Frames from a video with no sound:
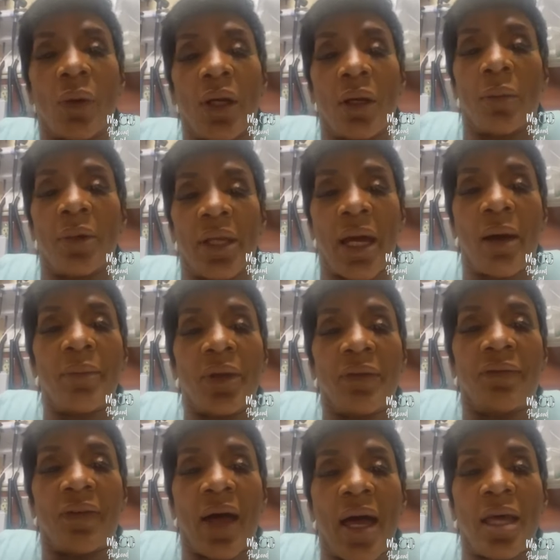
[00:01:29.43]
well, but I'll be
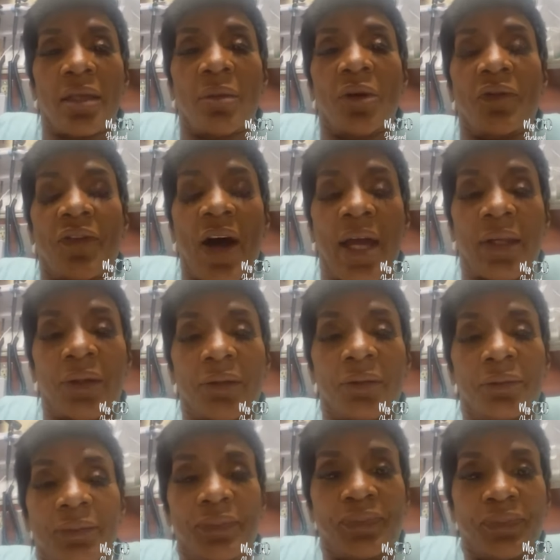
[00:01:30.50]
fine. I'm a fighter.
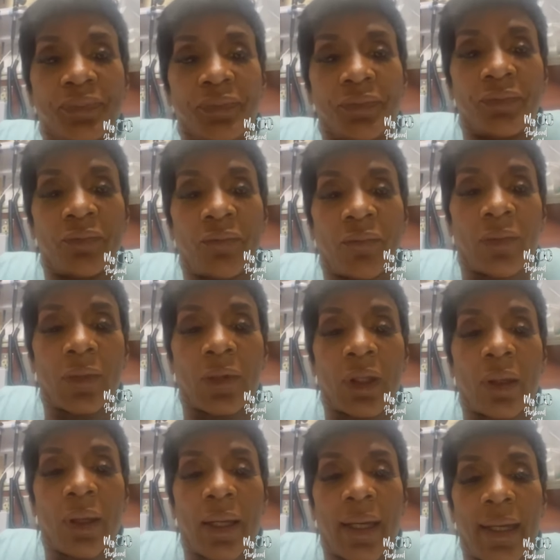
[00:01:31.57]

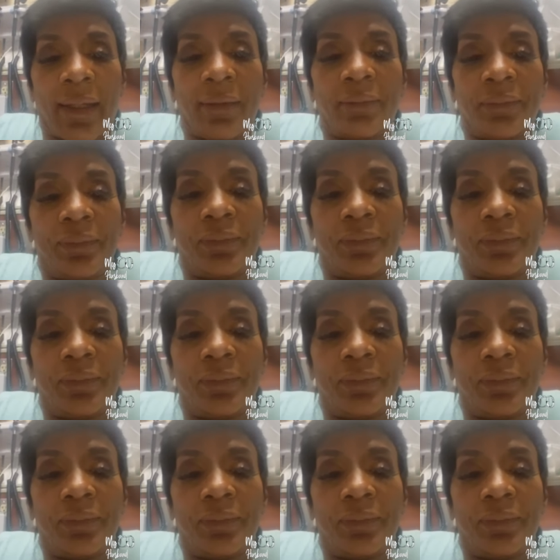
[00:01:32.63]
Okay?